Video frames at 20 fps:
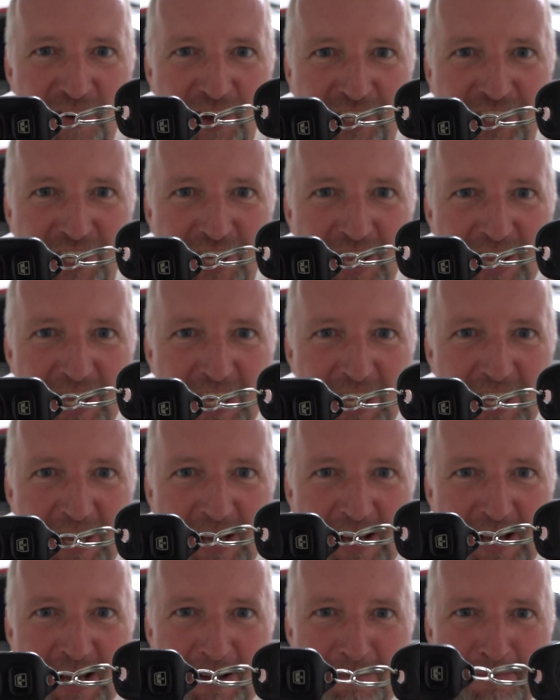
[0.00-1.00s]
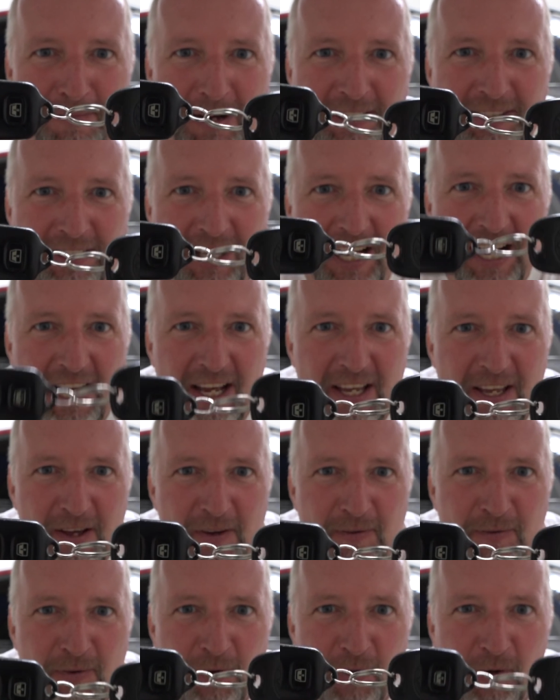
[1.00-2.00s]
a key, but I
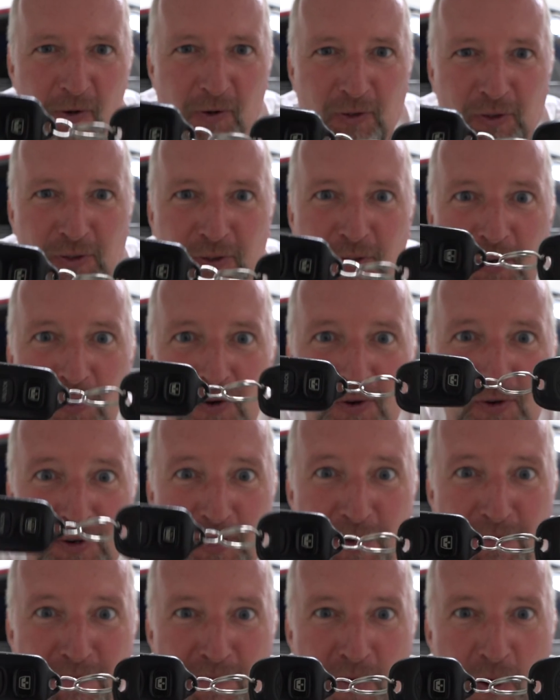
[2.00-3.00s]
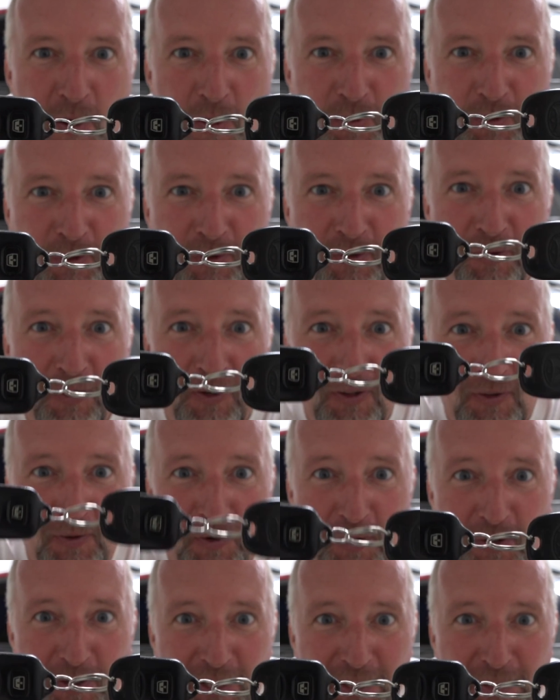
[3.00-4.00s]
have also a remote
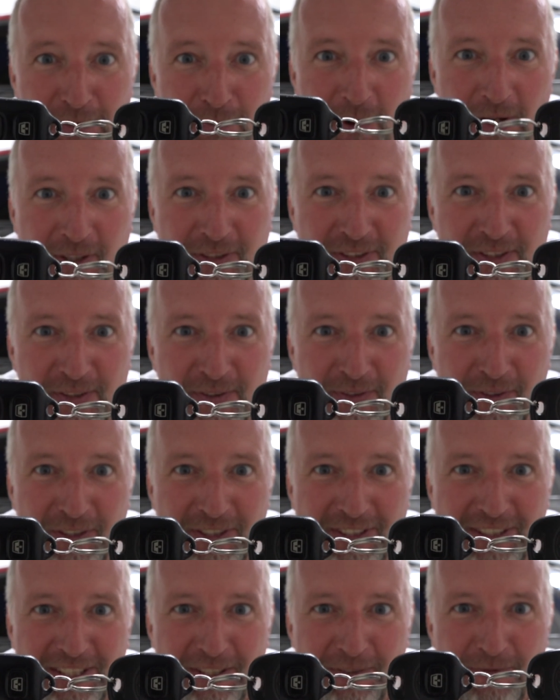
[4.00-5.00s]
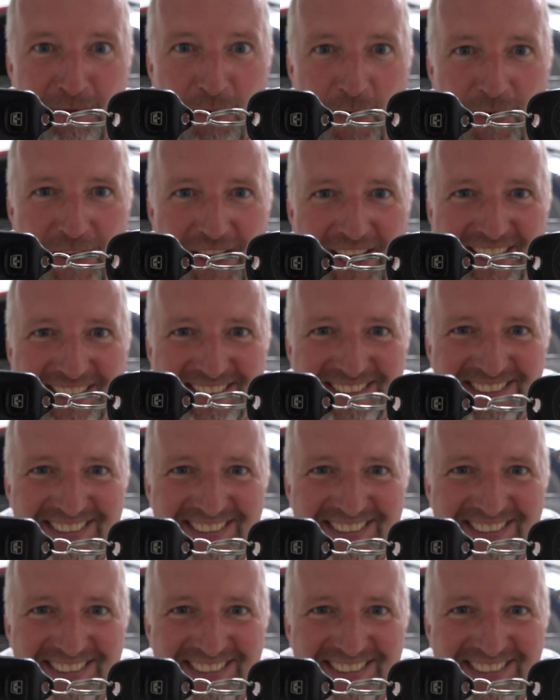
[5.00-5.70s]
for this wonderful Sequoia.